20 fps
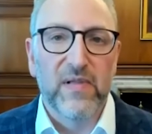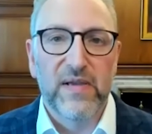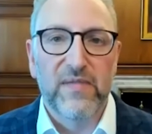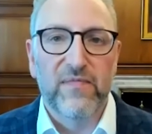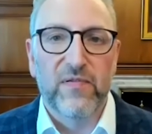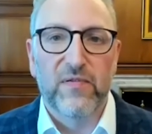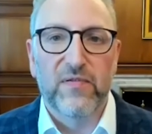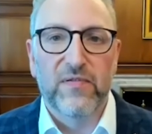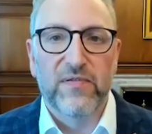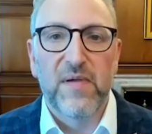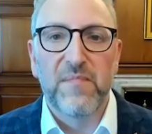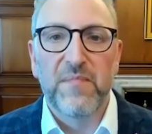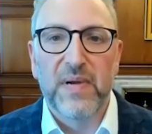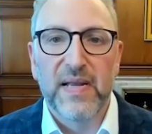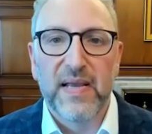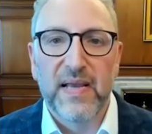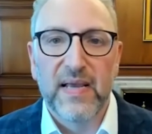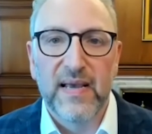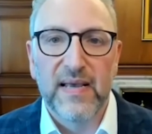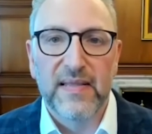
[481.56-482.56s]
for
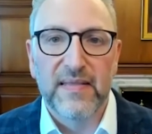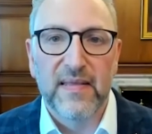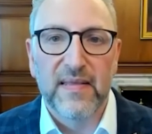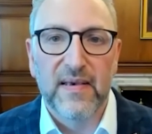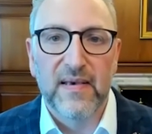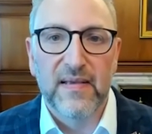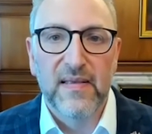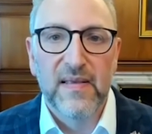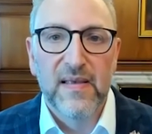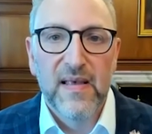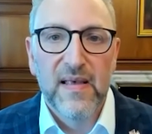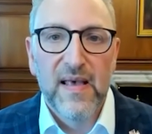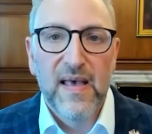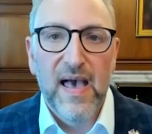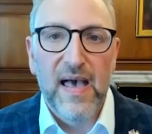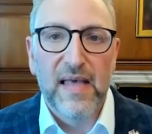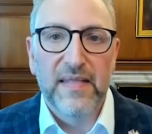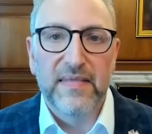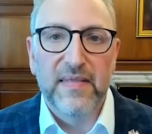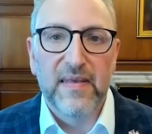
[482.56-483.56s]
somebody at the
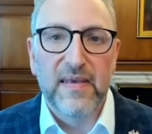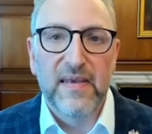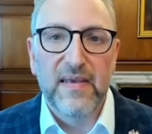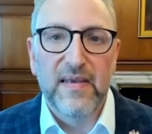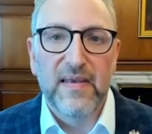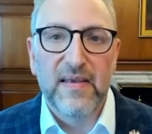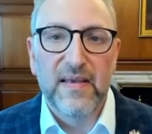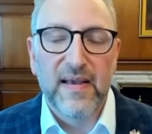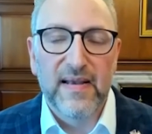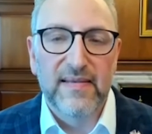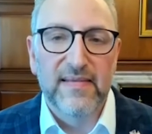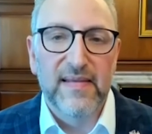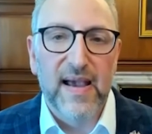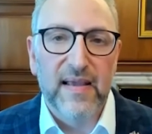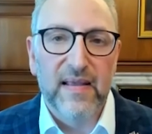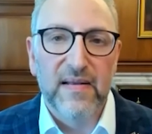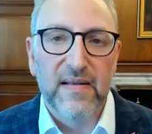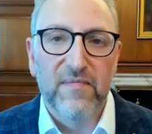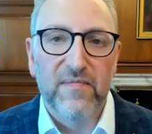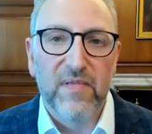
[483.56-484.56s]

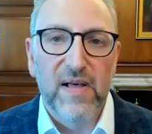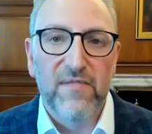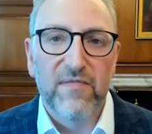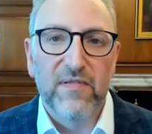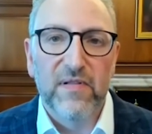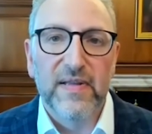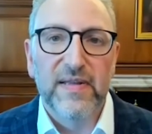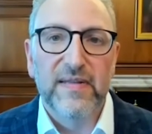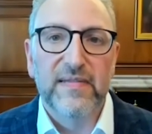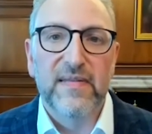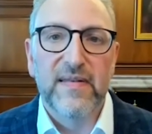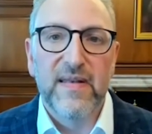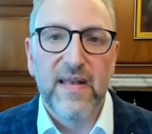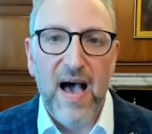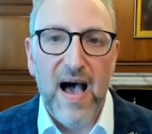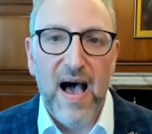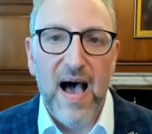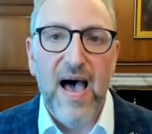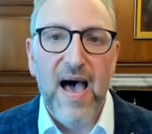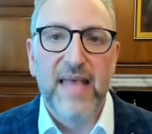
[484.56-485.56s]
executive level. It's
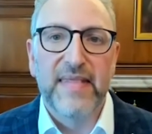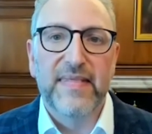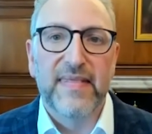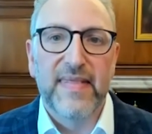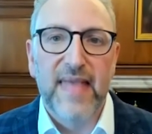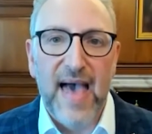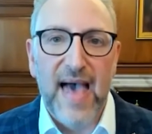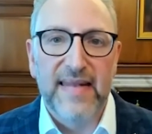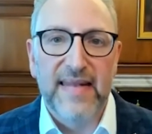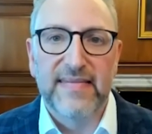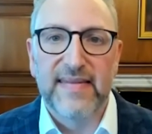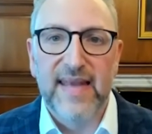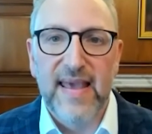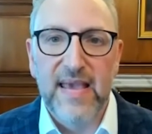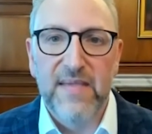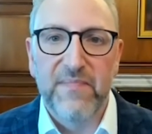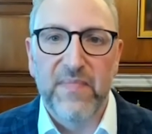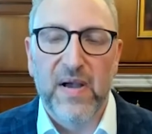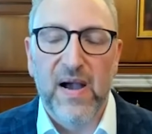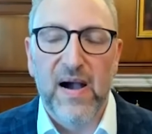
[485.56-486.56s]
not that
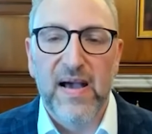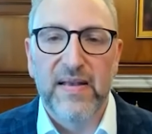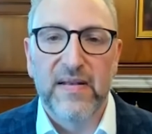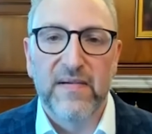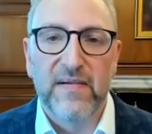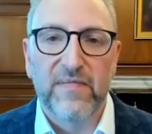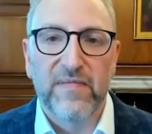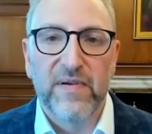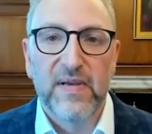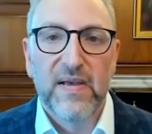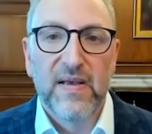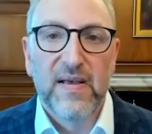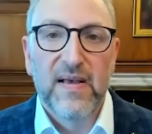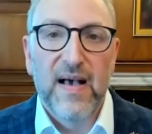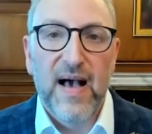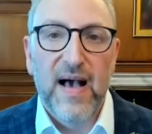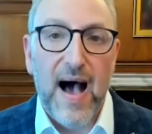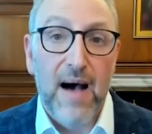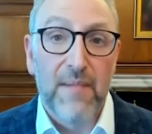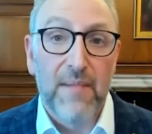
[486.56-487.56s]
same kind of
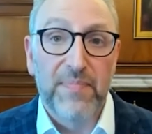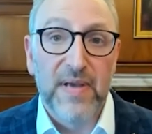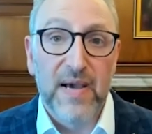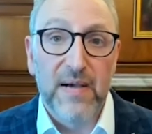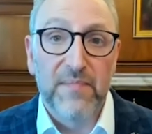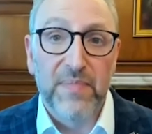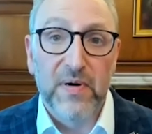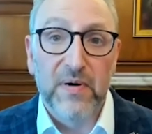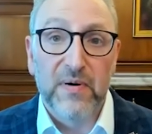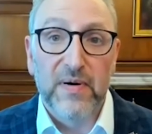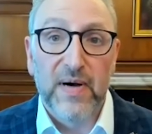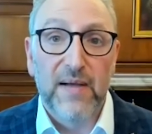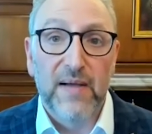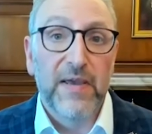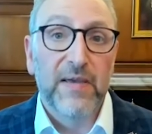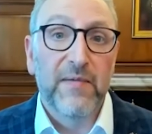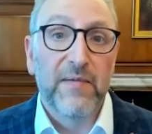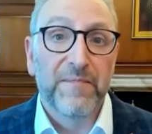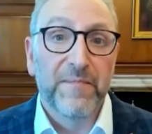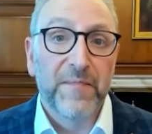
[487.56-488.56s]
op tempo. I
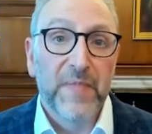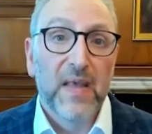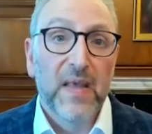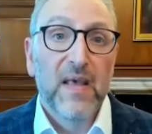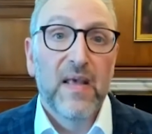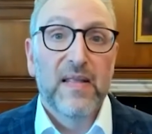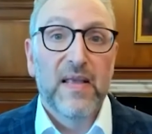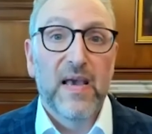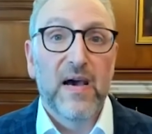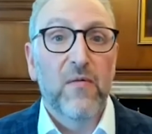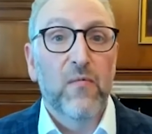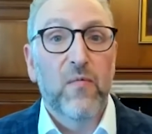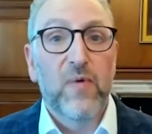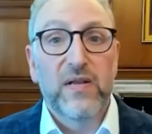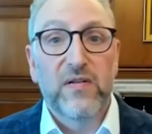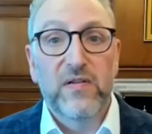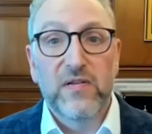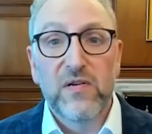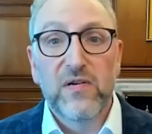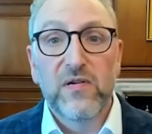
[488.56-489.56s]
mean, we
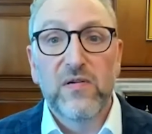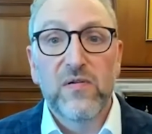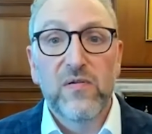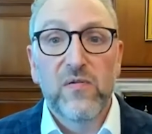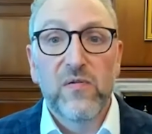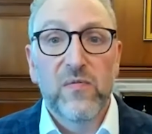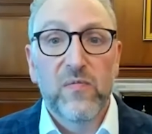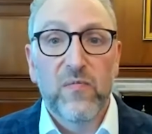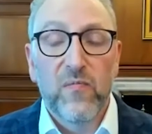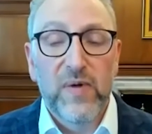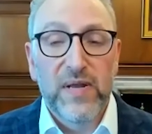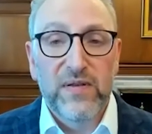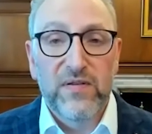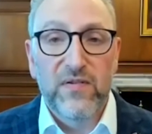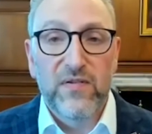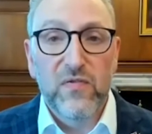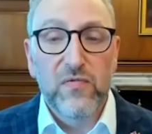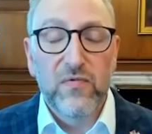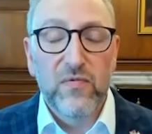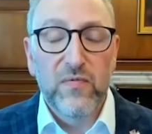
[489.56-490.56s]

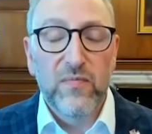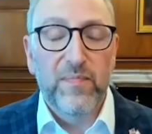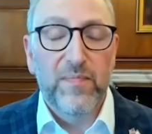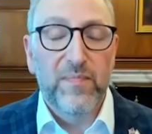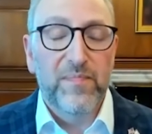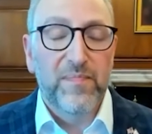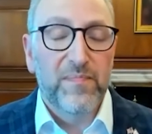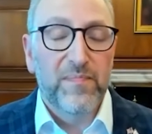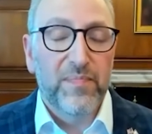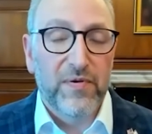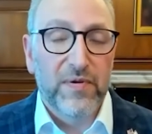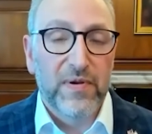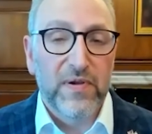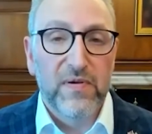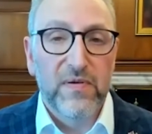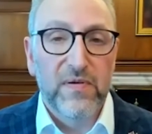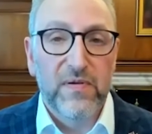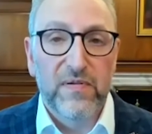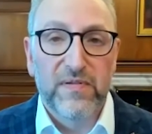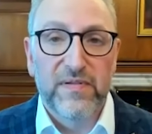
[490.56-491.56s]
do
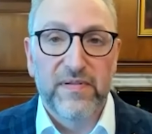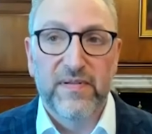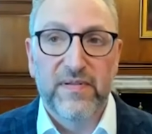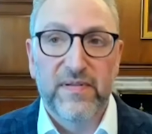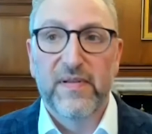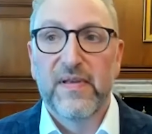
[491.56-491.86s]
produce